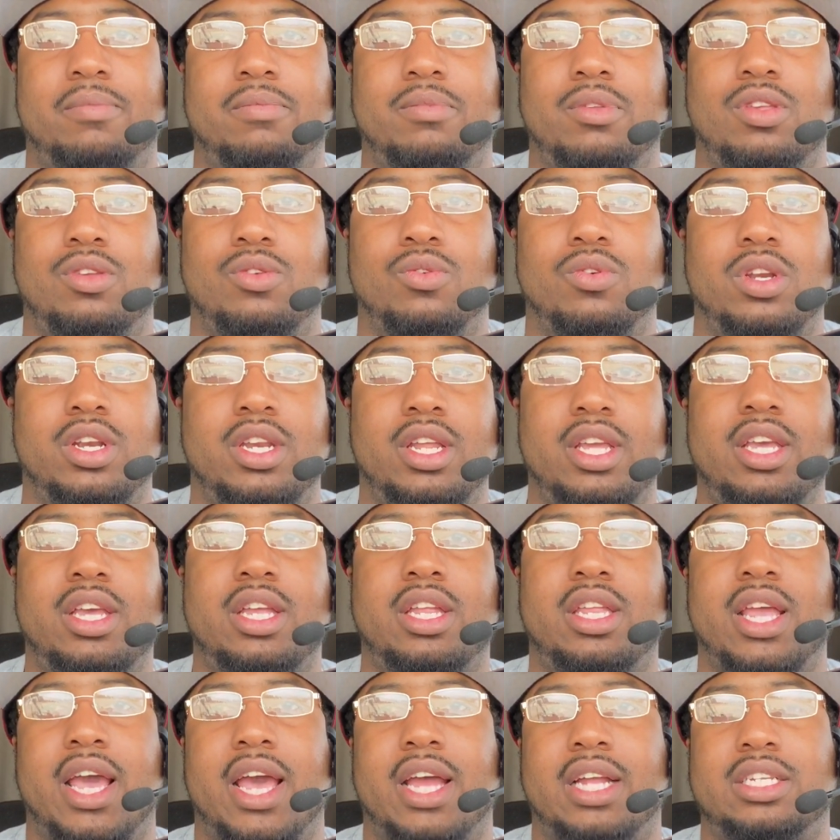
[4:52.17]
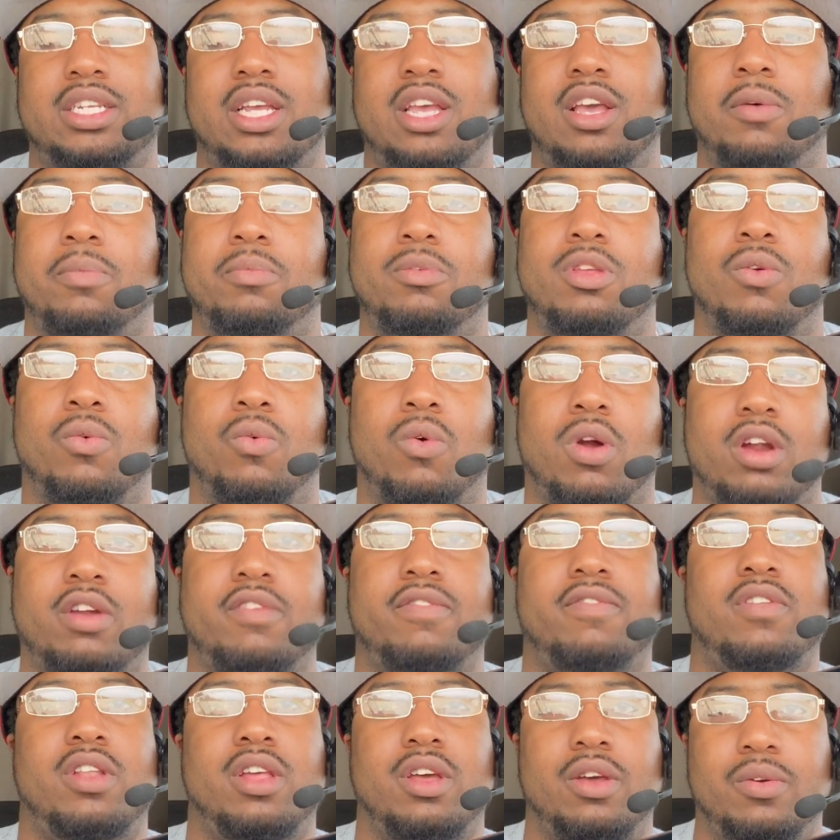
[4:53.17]
You will need that to help your
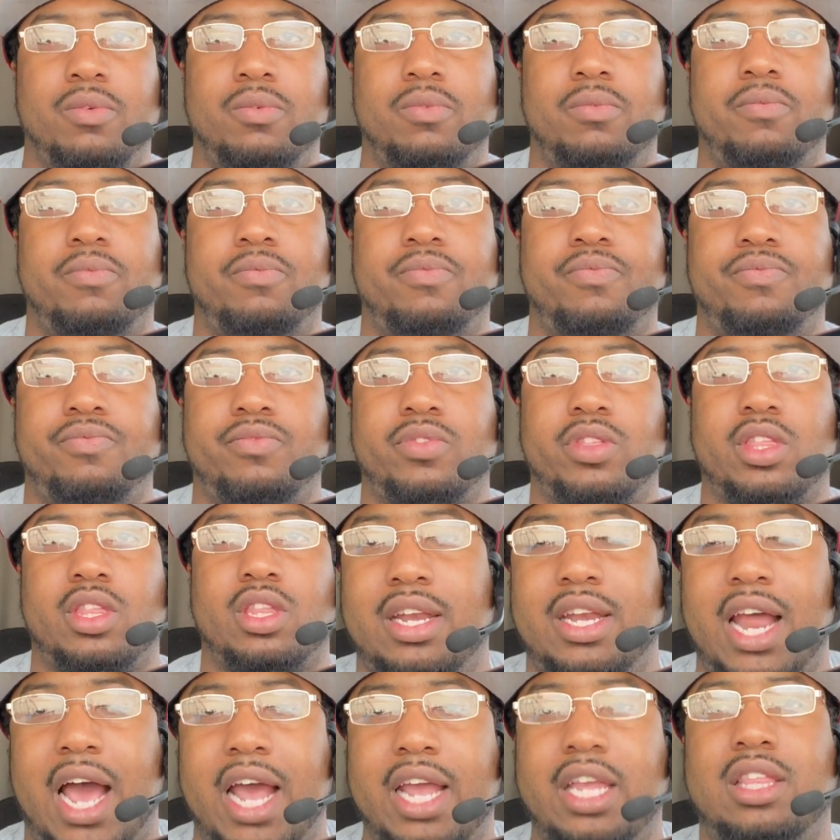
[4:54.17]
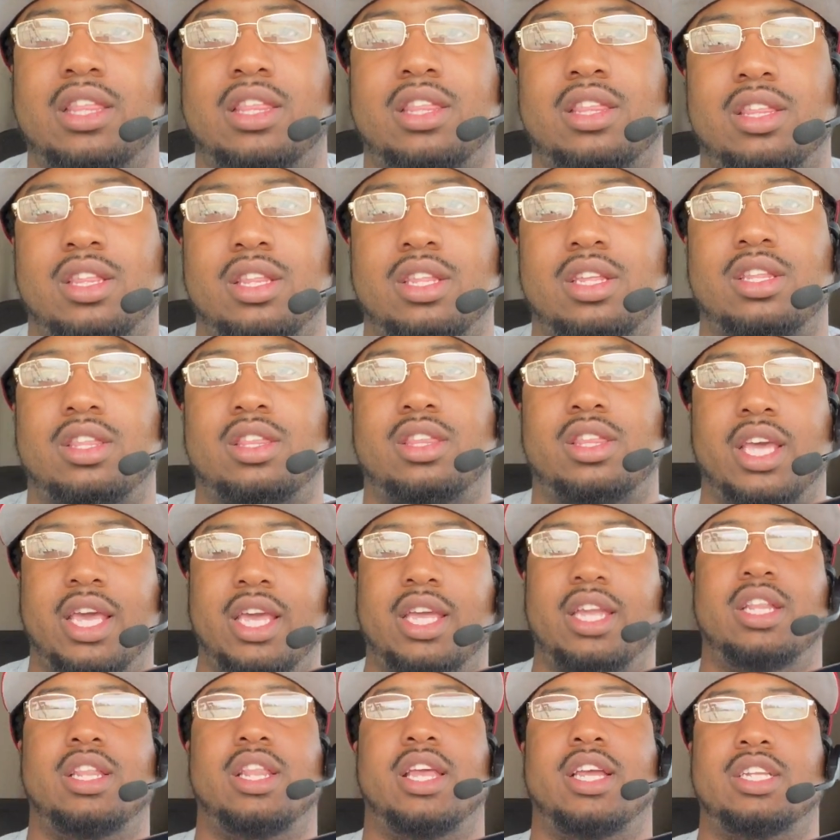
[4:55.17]
workflow. The 9th
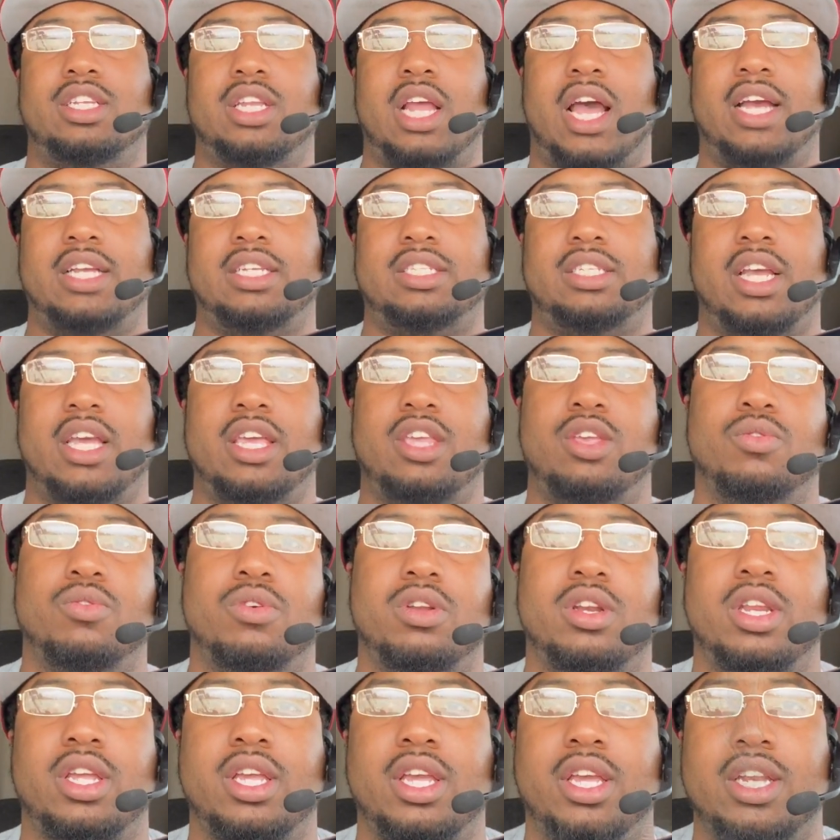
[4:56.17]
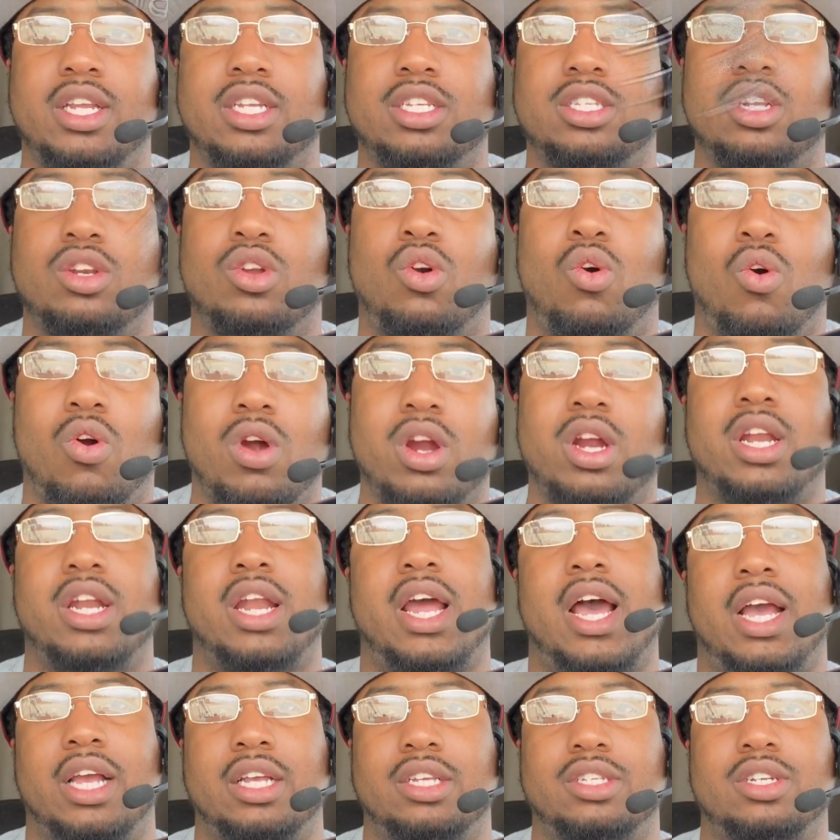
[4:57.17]
thing that I say you will need is an
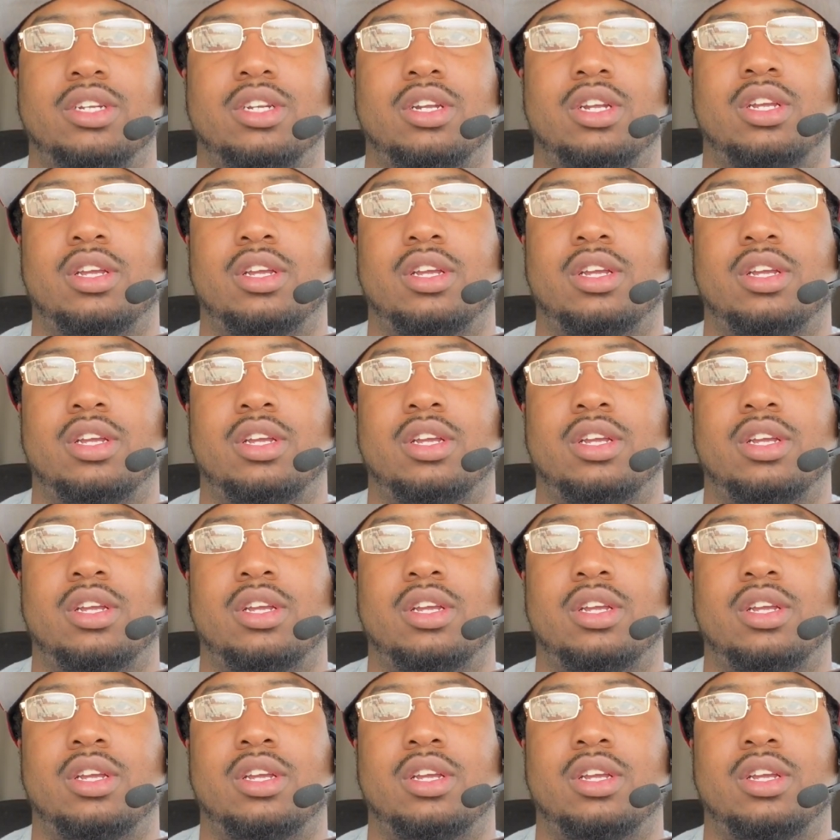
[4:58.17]
organizer.